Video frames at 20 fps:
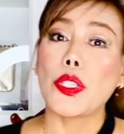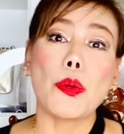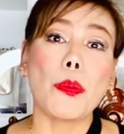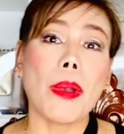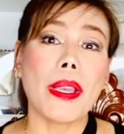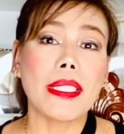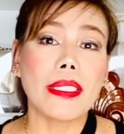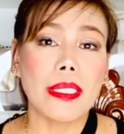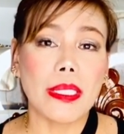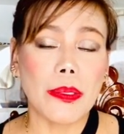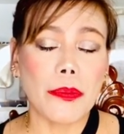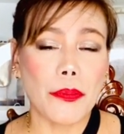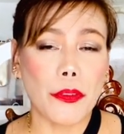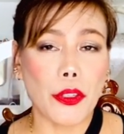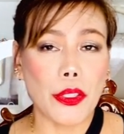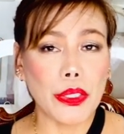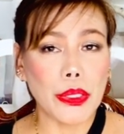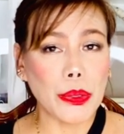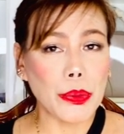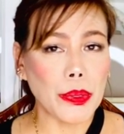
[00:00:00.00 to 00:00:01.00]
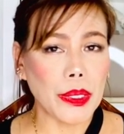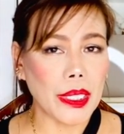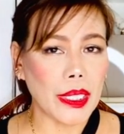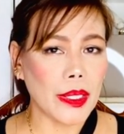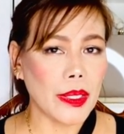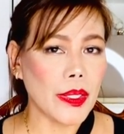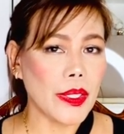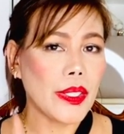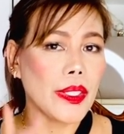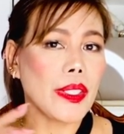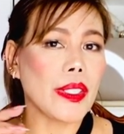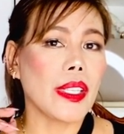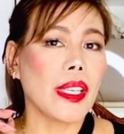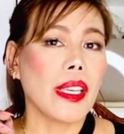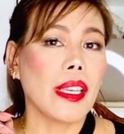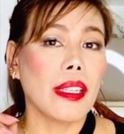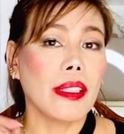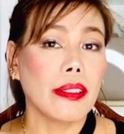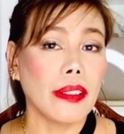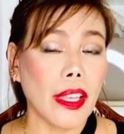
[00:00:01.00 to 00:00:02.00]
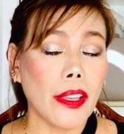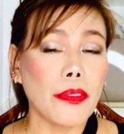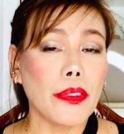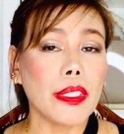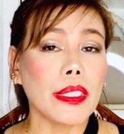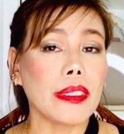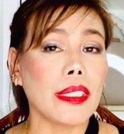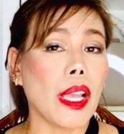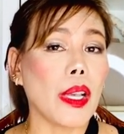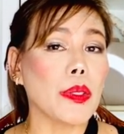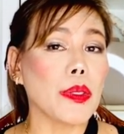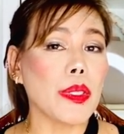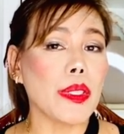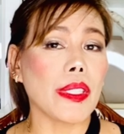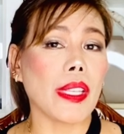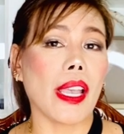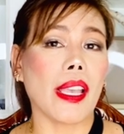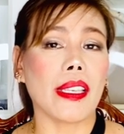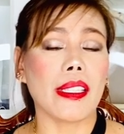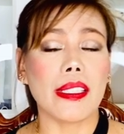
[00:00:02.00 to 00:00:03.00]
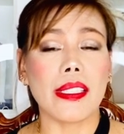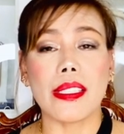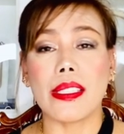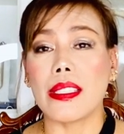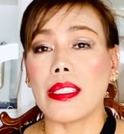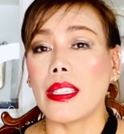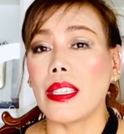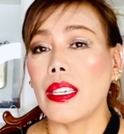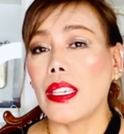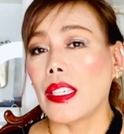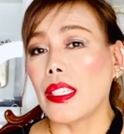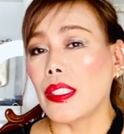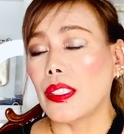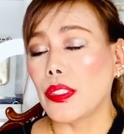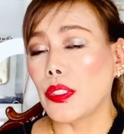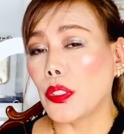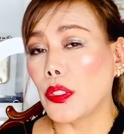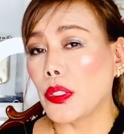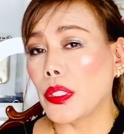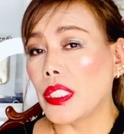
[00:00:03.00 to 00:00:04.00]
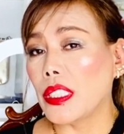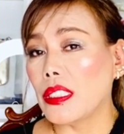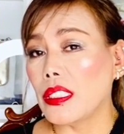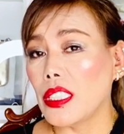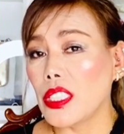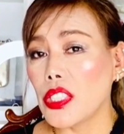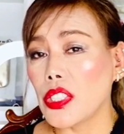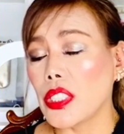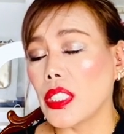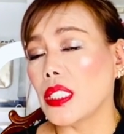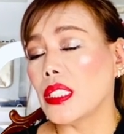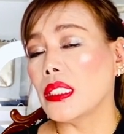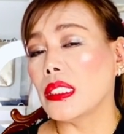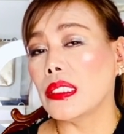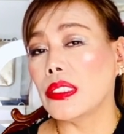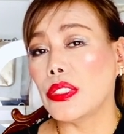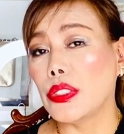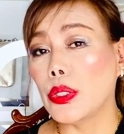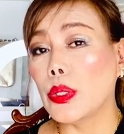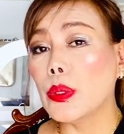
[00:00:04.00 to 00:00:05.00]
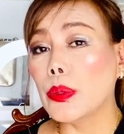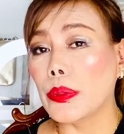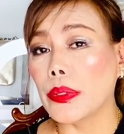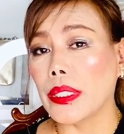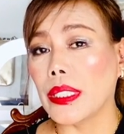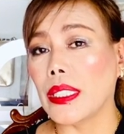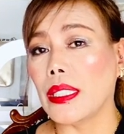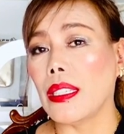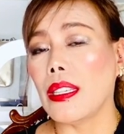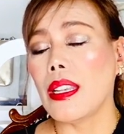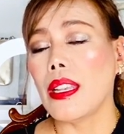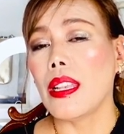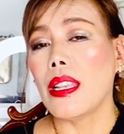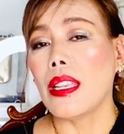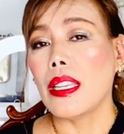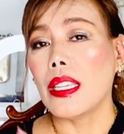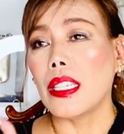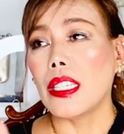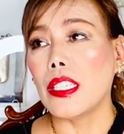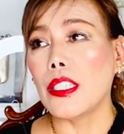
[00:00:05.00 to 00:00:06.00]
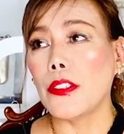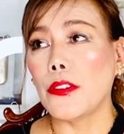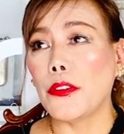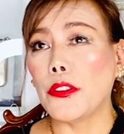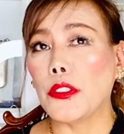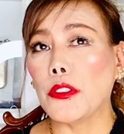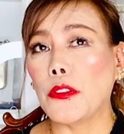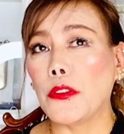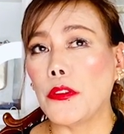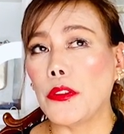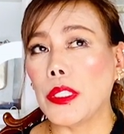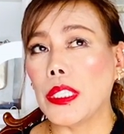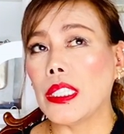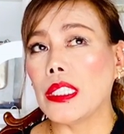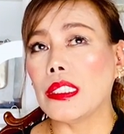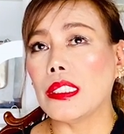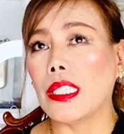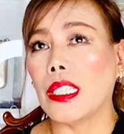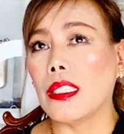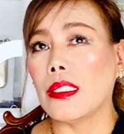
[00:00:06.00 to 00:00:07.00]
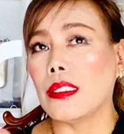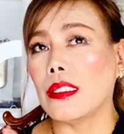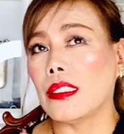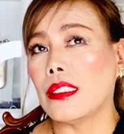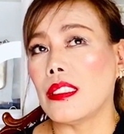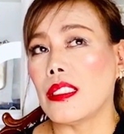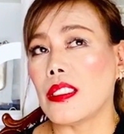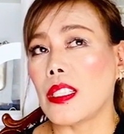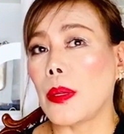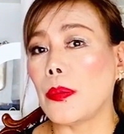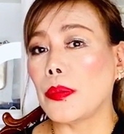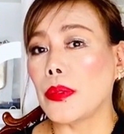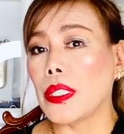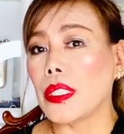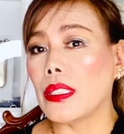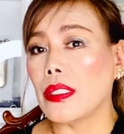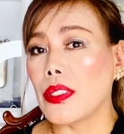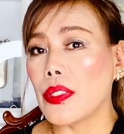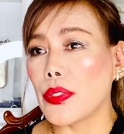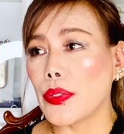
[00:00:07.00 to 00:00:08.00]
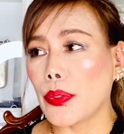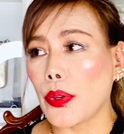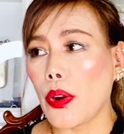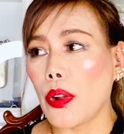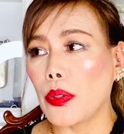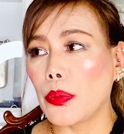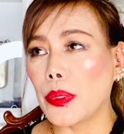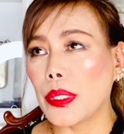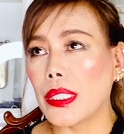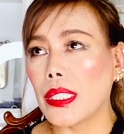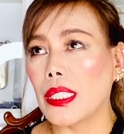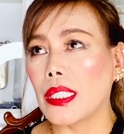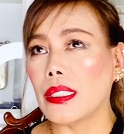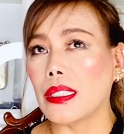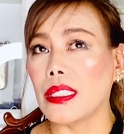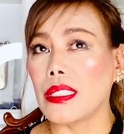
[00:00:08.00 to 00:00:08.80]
So my tip for you is never downsize your initial jewelry if you feel that something is wrong with it.